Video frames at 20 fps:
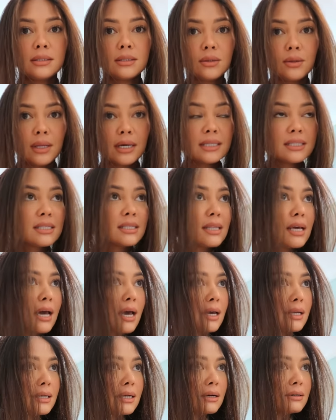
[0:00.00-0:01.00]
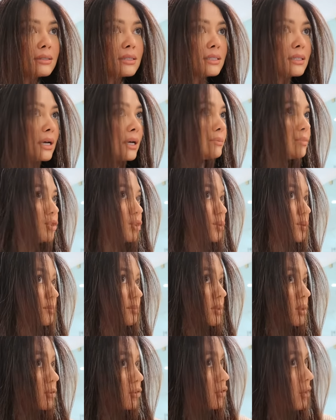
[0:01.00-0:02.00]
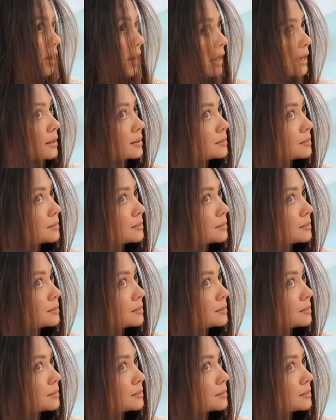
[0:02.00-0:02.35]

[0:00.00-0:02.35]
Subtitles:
So that's that, now it's time to blow dry.